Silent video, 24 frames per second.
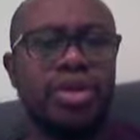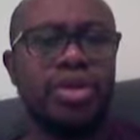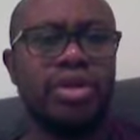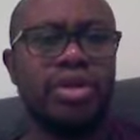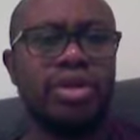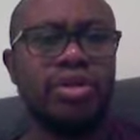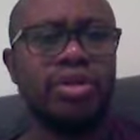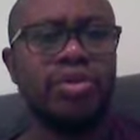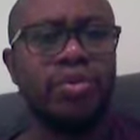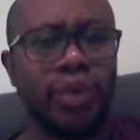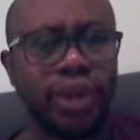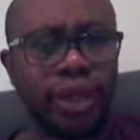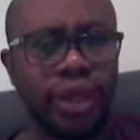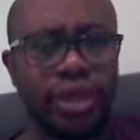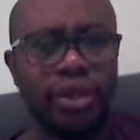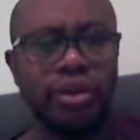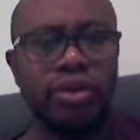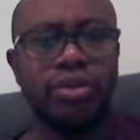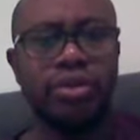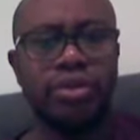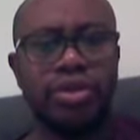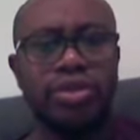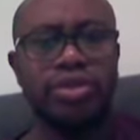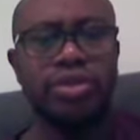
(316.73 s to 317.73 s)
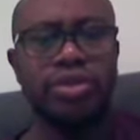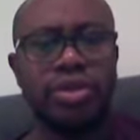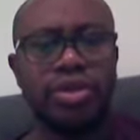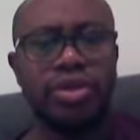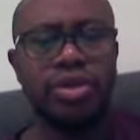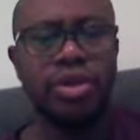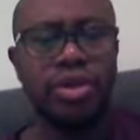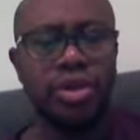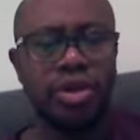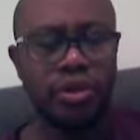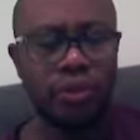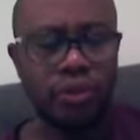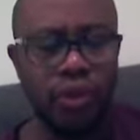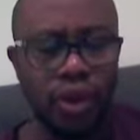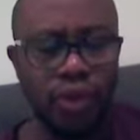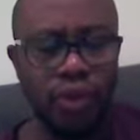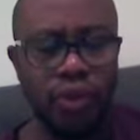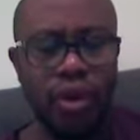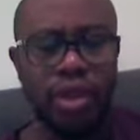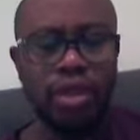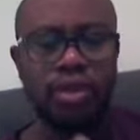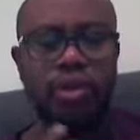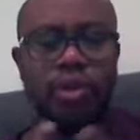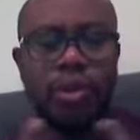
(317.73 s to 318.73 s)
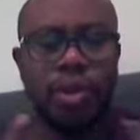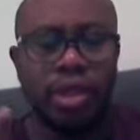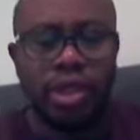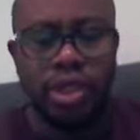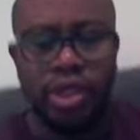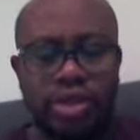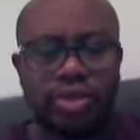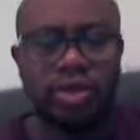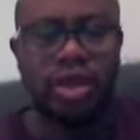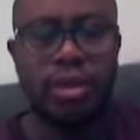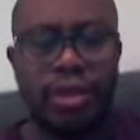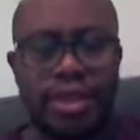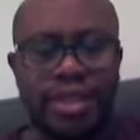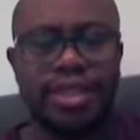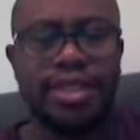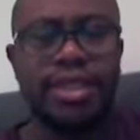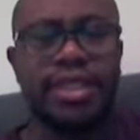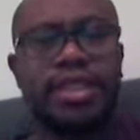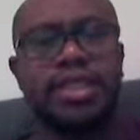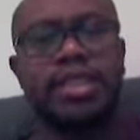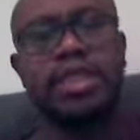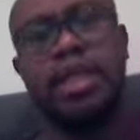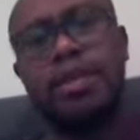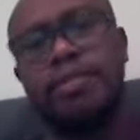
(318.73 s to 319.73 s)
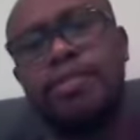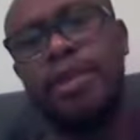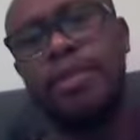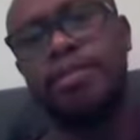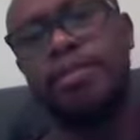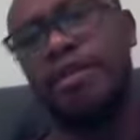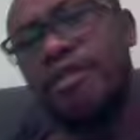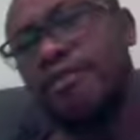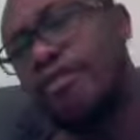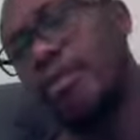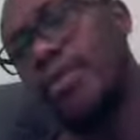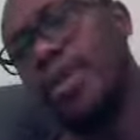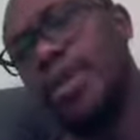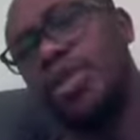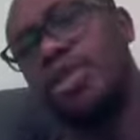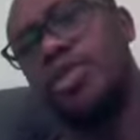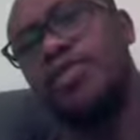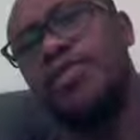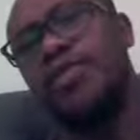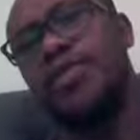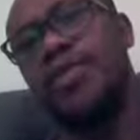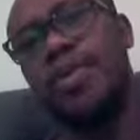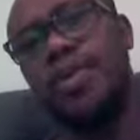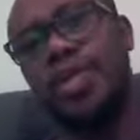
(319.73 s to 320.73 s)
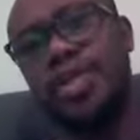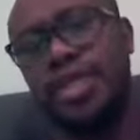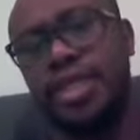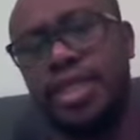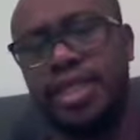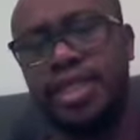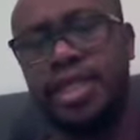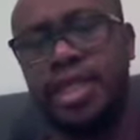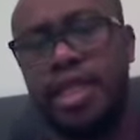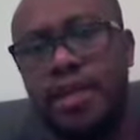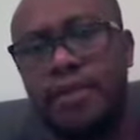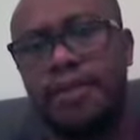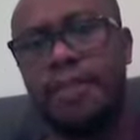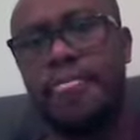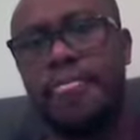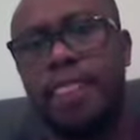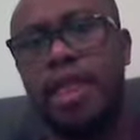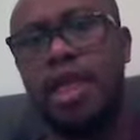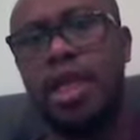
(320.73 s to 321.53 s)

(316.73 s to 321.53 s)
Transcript: we use when we want to monitor our system, the performance of our system.